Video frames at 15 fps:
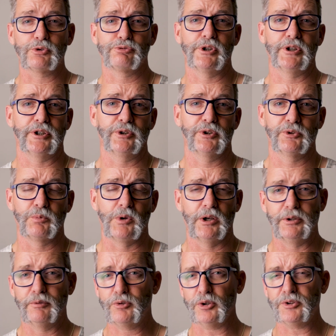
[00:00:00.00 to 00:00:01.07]
was really good as well.
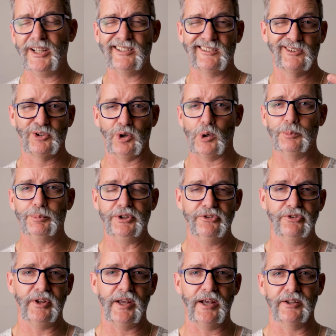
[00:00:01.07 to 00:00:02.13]
You've got that Dolby
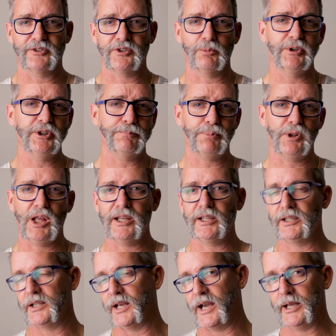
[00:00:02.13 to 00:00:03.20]
sound. So when you're
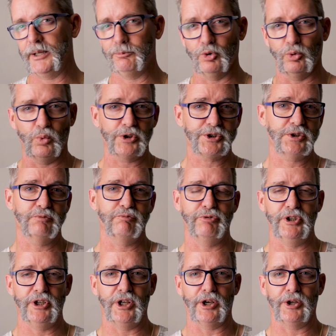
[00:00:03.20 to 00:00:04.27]
playing games or watching
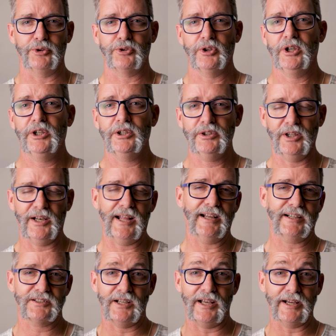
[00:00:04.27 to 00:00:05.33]
videos that
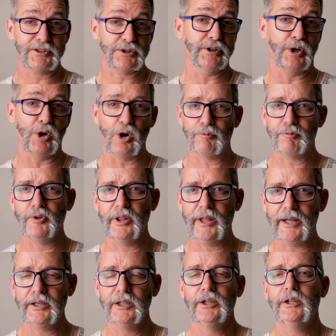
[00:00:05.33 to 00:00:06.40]
actually offer
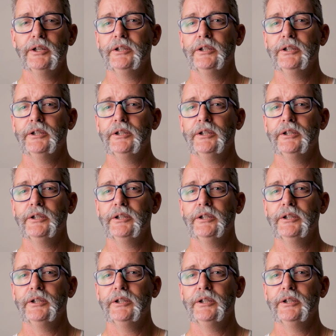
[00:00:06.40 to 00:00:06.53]
that,